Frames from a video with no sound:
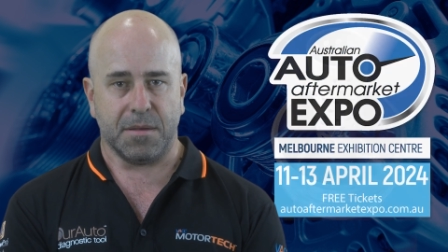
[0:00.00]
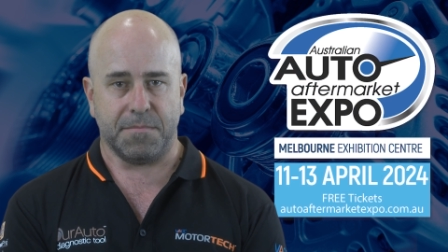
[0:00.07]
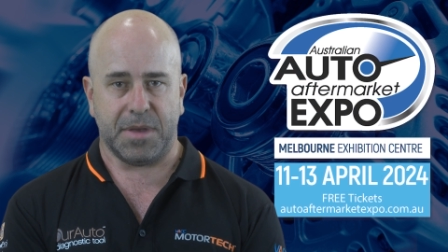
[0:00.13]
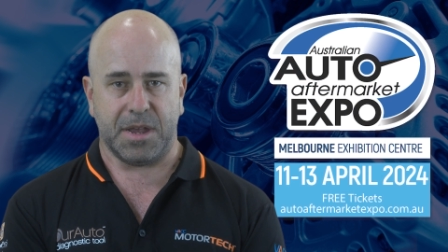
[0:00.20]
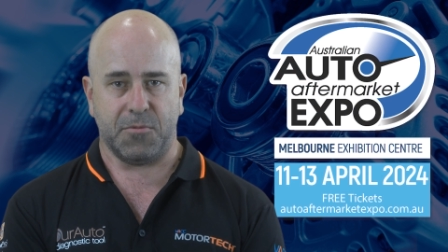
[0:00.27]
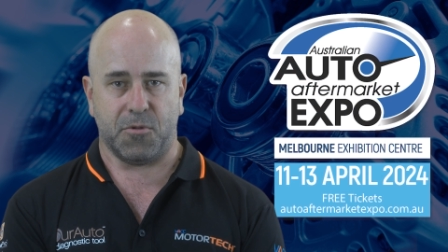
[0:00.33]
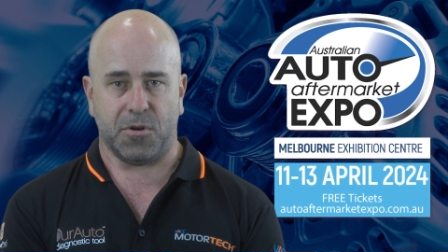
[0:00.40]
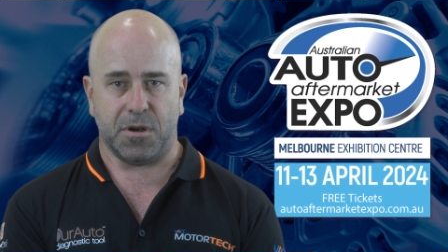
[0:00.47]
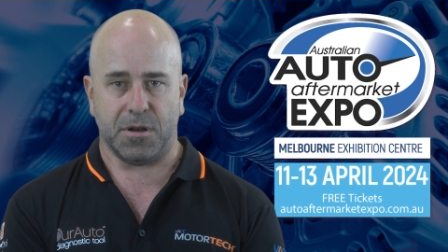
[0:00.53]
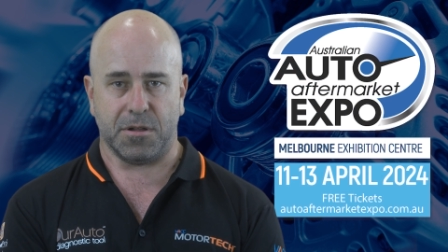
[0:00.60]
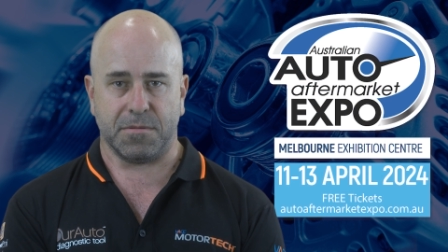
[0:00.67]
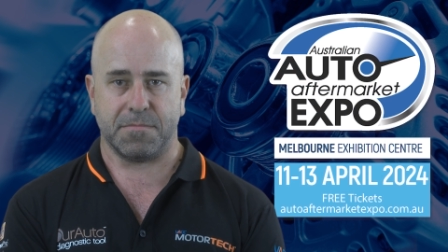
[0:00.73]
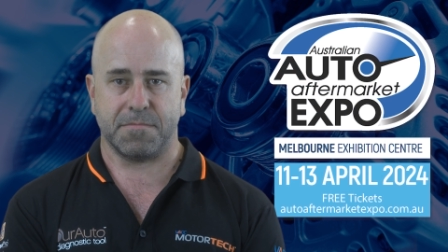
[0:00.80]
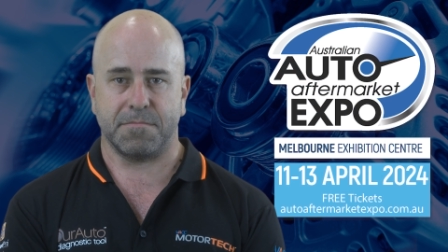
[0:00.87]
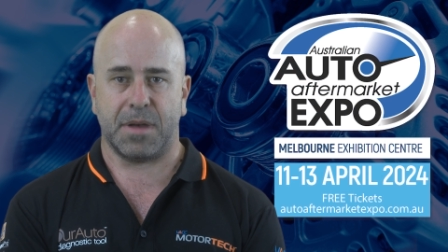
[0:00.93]

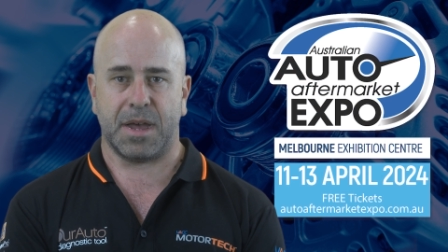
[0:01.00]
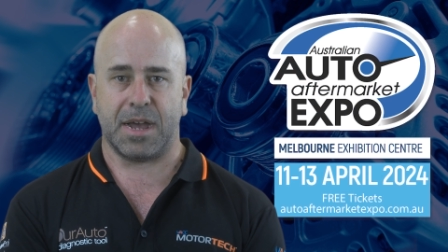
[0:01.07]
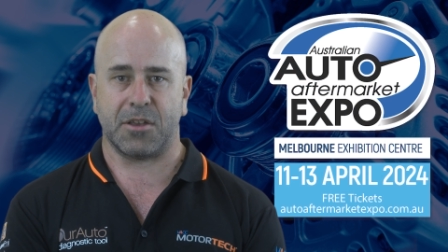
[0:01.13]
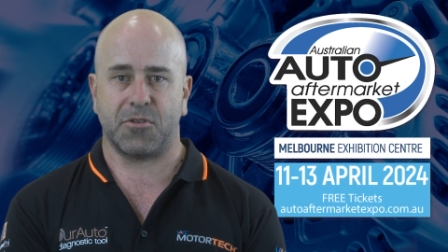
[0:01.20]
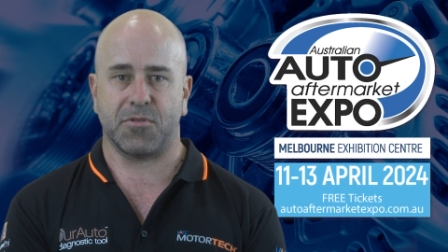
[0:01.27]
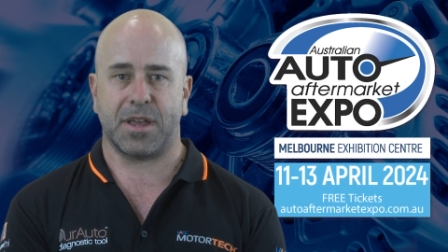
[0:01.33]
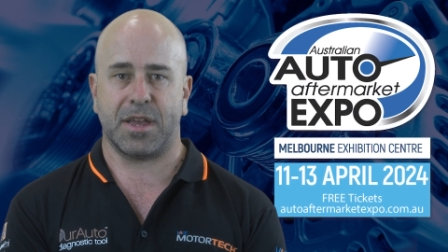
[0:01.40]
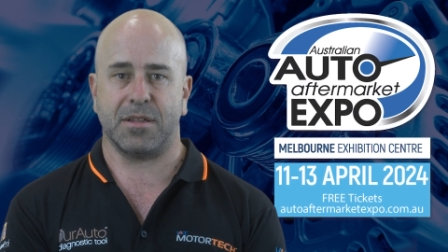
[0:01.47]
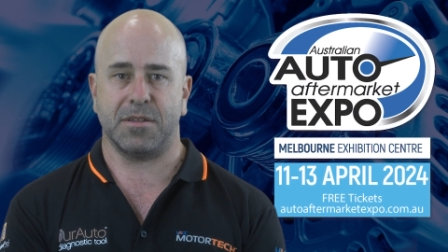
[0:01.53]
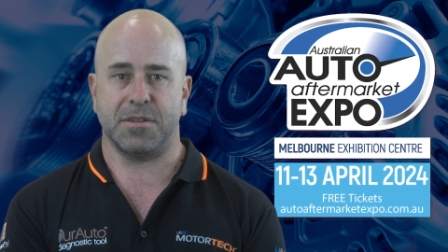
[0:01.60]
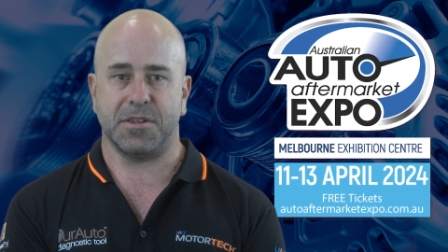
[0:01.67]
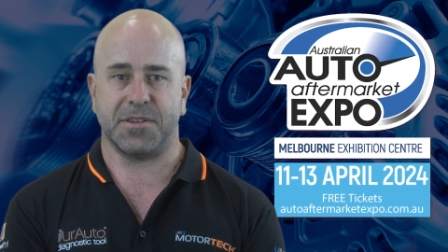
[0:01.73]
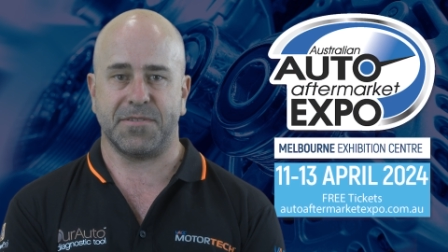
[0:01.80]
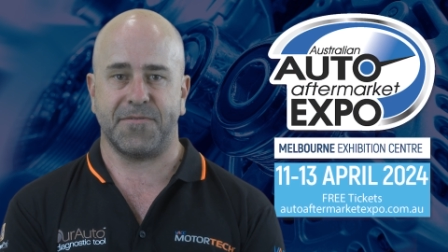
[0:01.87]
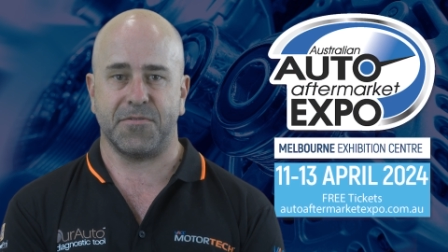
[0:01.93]
Meanwhile, mark your
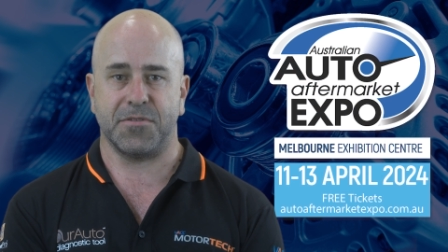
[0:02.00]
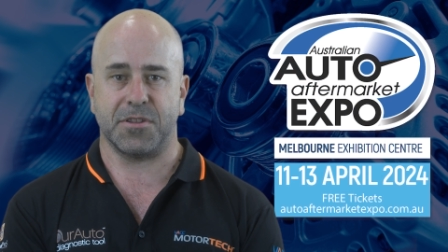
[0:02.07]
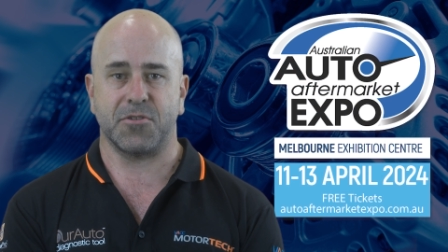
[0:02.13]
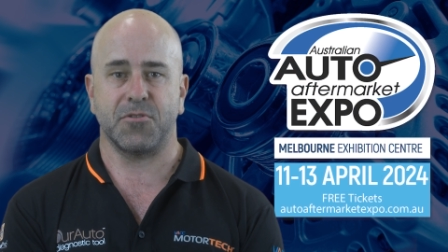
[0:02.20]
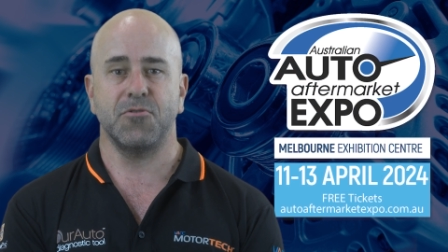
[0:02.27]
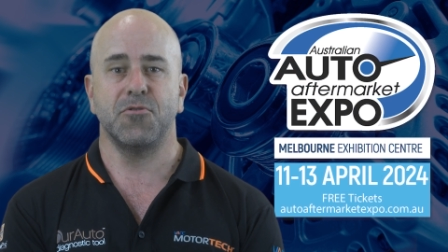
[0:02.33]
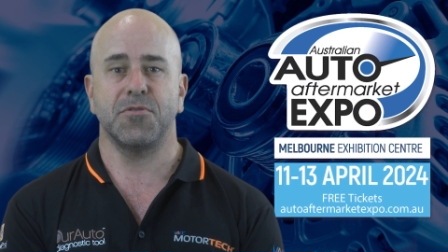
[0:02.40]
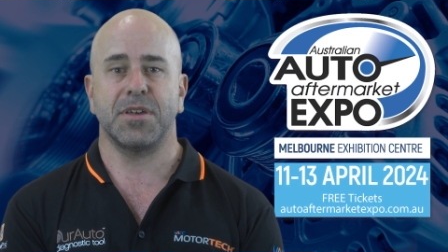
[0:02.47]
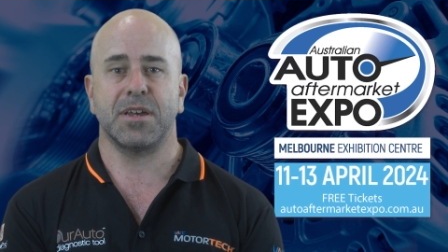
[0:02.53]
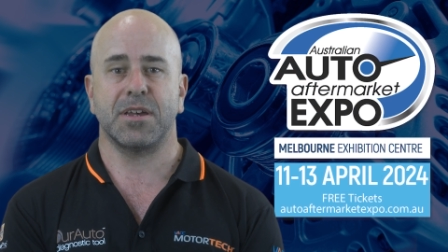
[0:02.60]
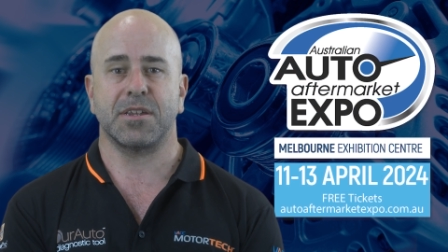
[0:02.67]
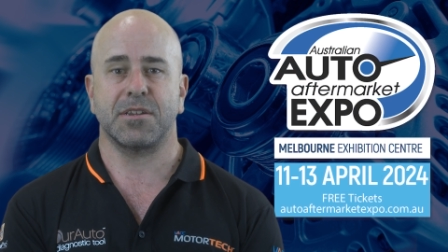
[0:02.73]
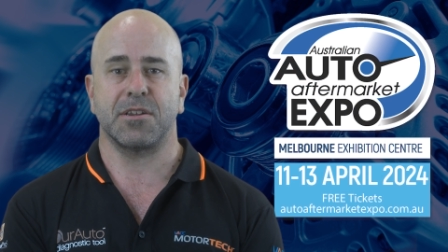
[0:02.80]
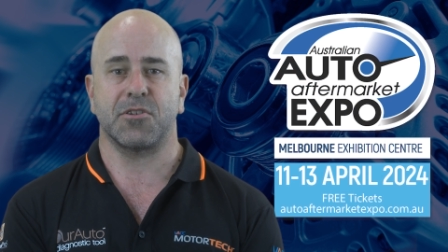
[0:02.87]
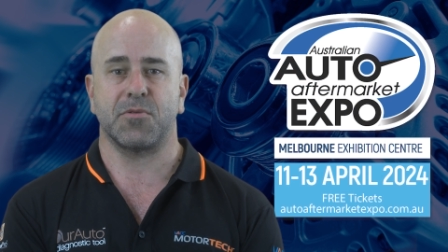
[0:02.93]
calendars for the
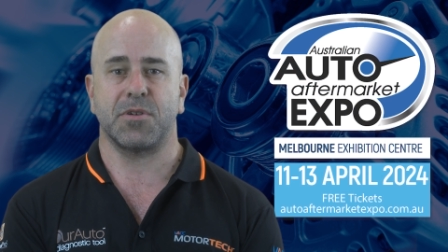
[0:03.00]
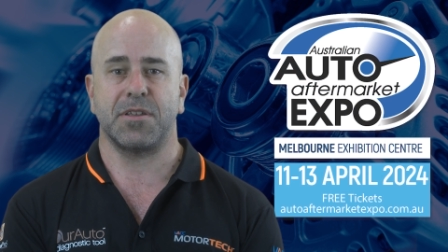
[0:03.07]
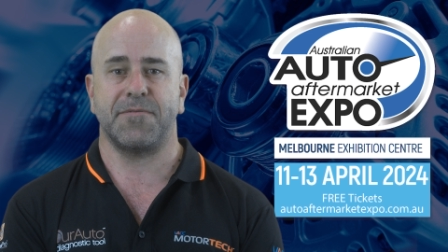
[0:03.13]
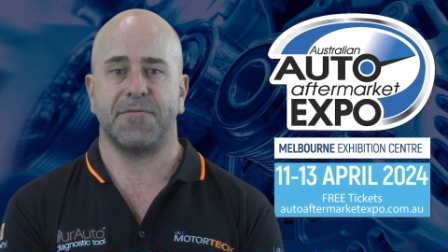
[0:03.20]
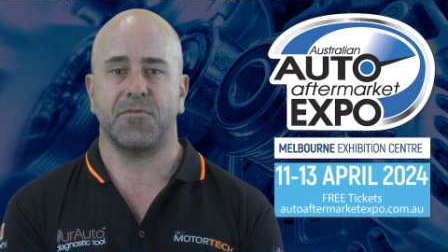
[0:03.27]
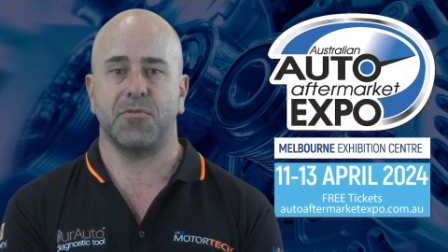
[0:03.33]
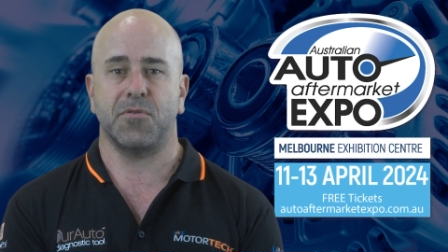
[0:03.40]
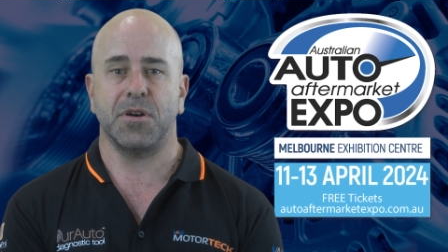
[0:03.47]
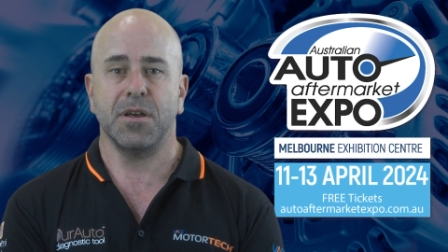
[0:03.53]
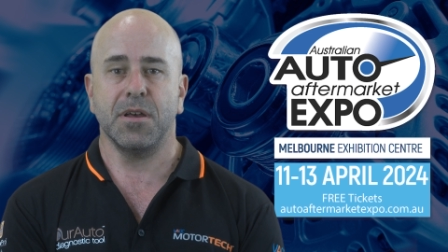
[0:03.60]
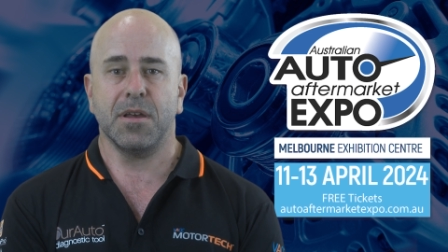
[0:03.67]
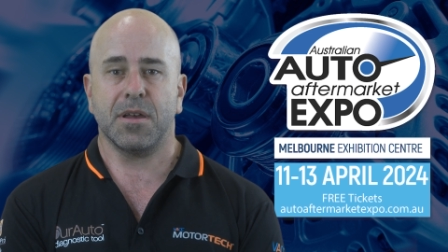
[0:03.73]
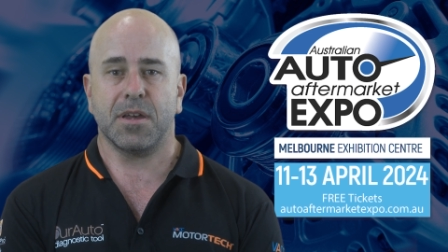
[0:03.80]
2024